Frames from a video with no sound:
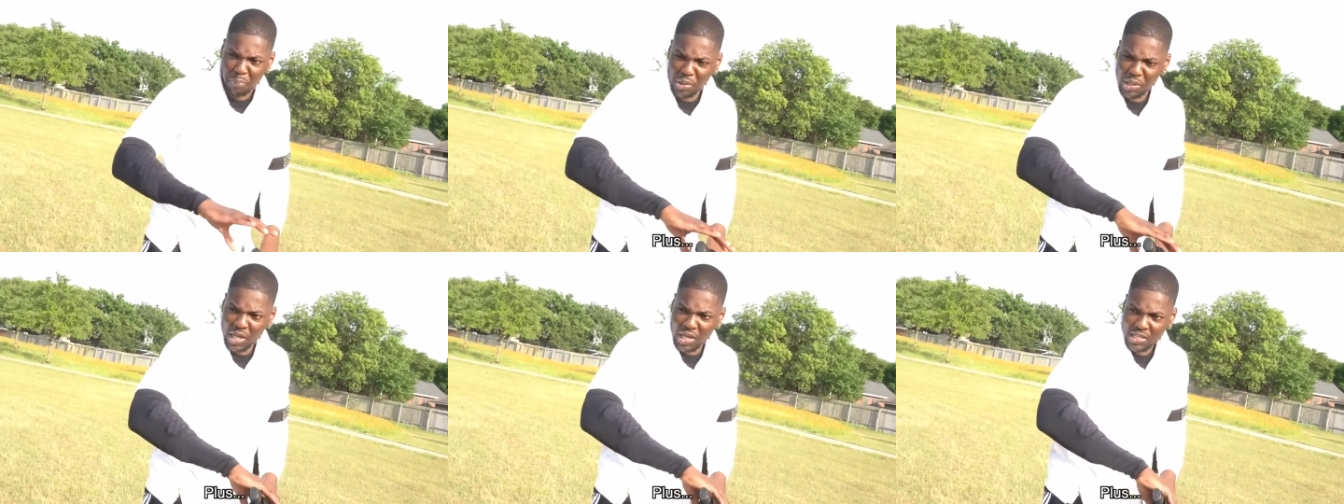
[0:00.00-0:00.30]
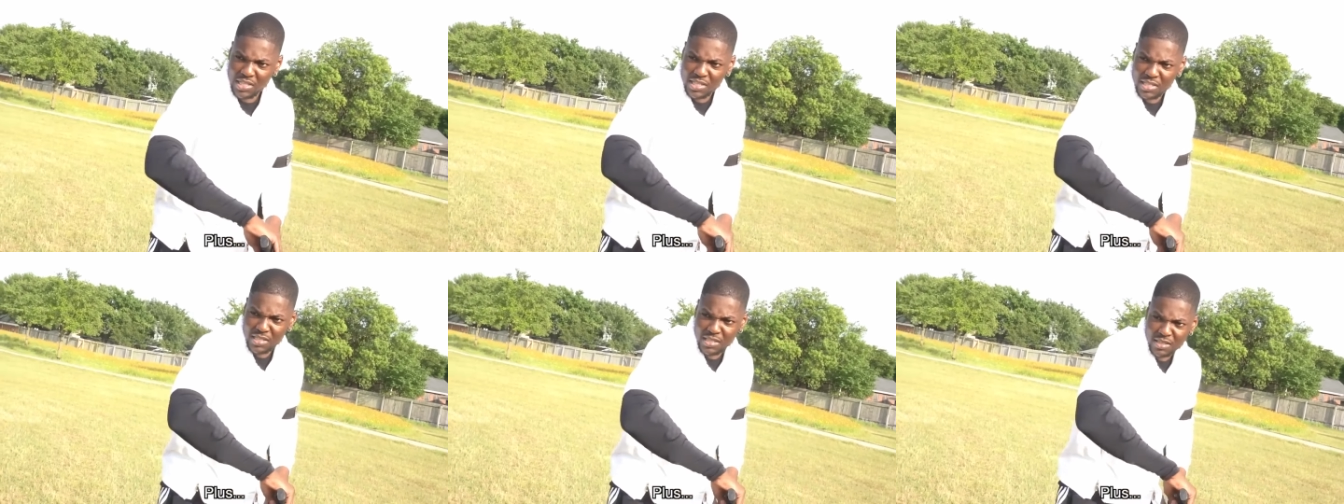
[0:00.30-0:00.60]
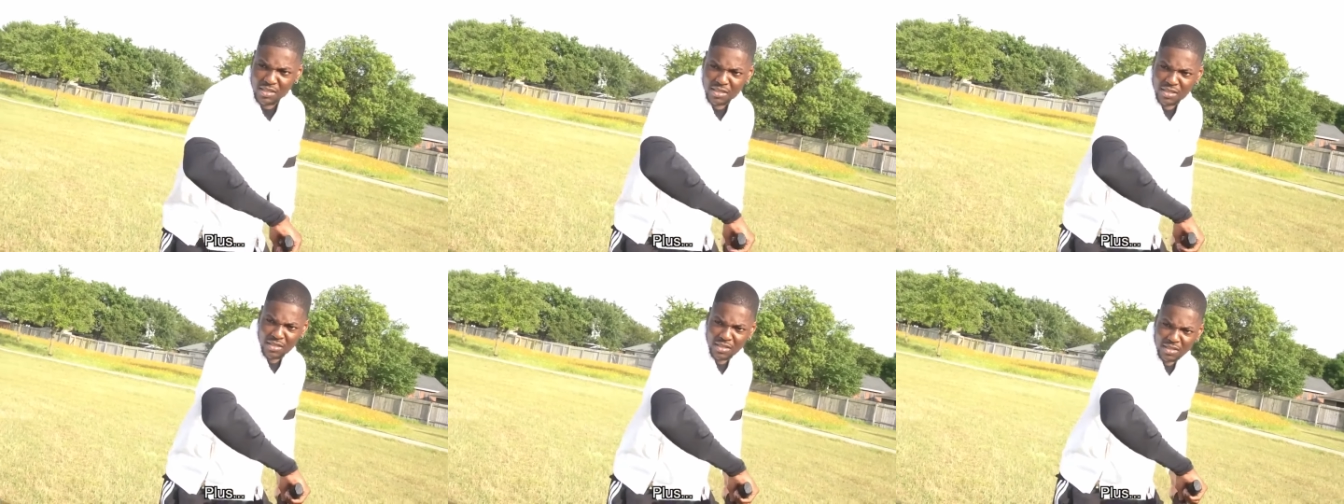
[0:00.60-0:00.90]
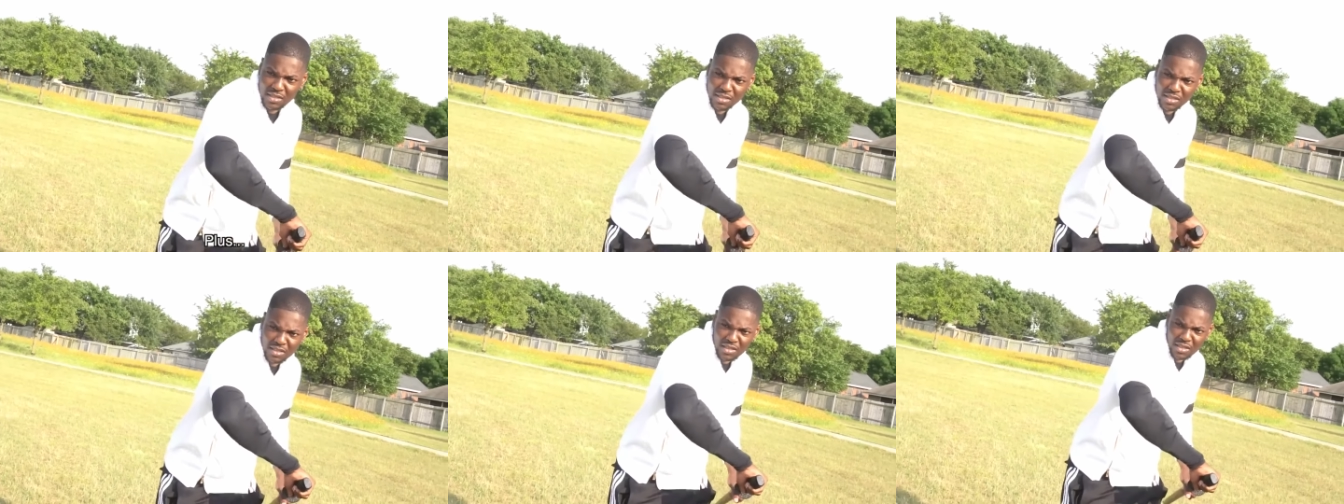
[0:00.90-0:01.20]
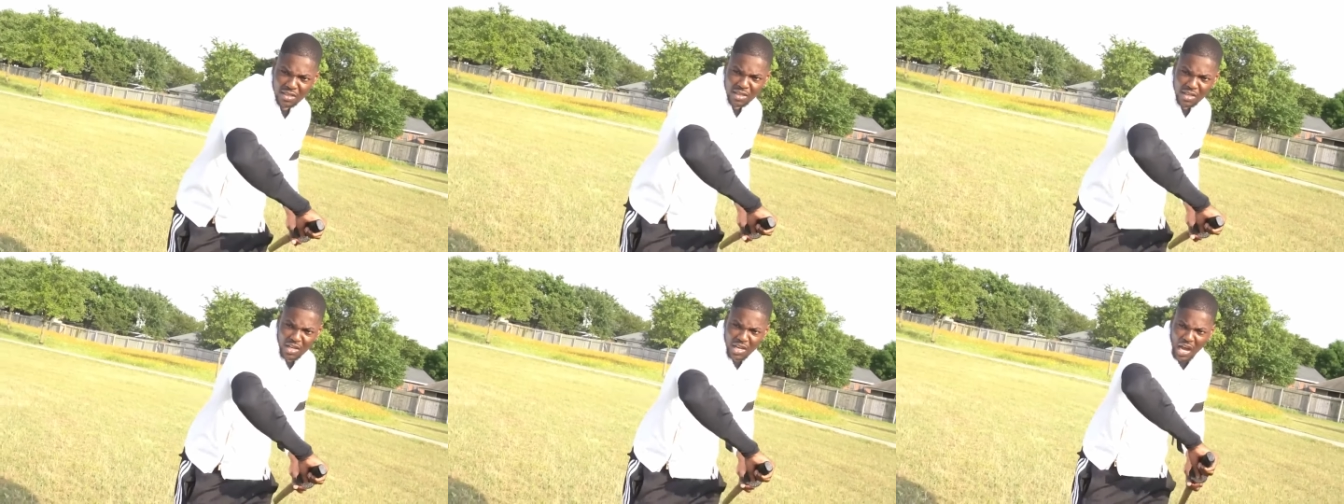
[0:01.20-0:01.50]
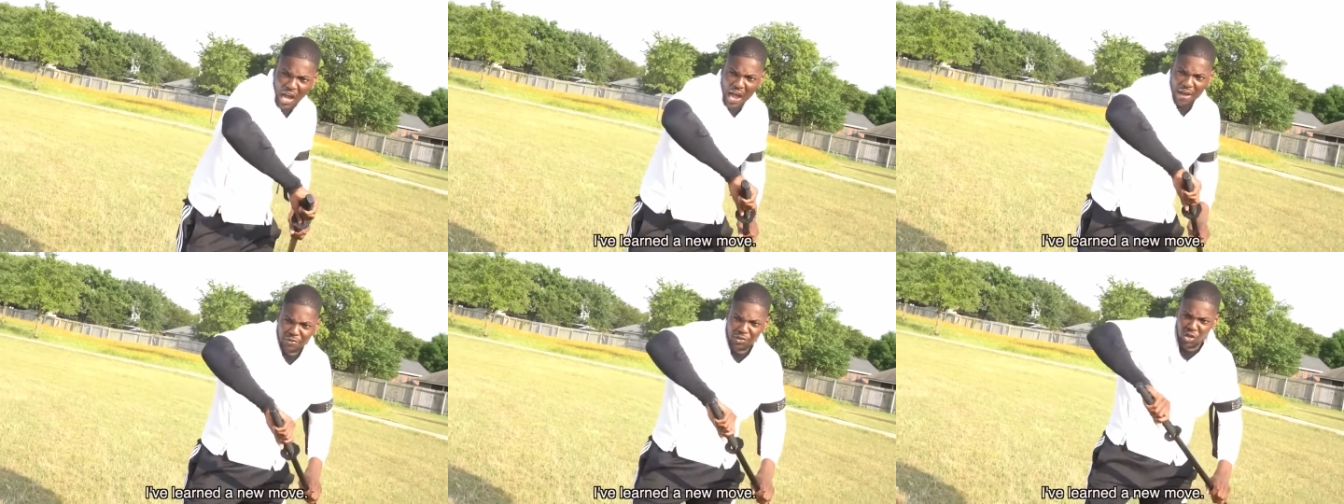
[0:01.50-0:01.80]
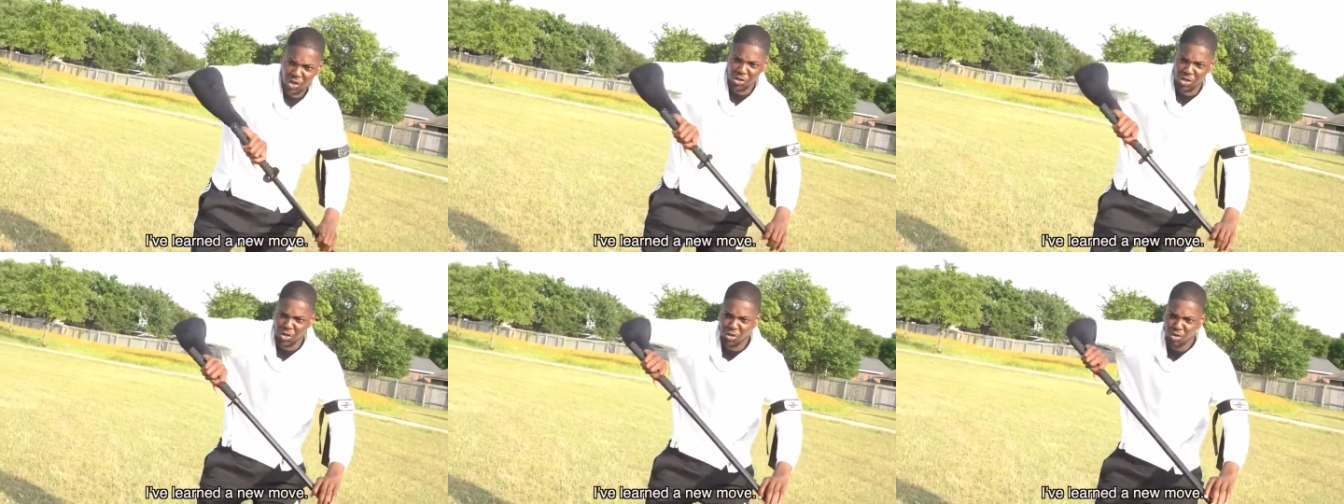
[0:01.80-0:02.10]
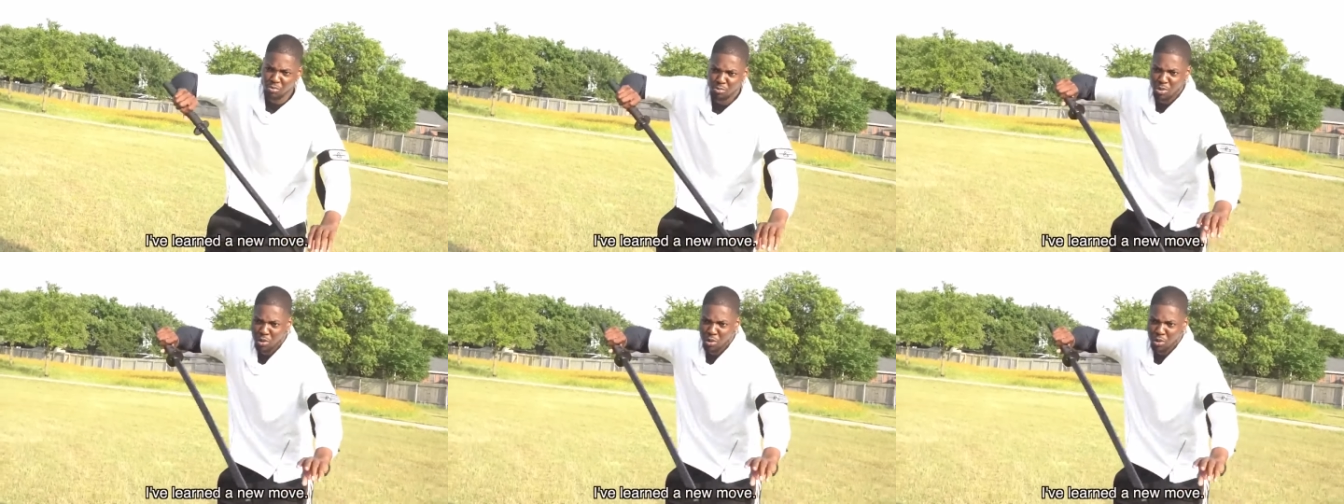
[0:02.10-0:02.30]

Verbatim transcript: Plus, I've learned a new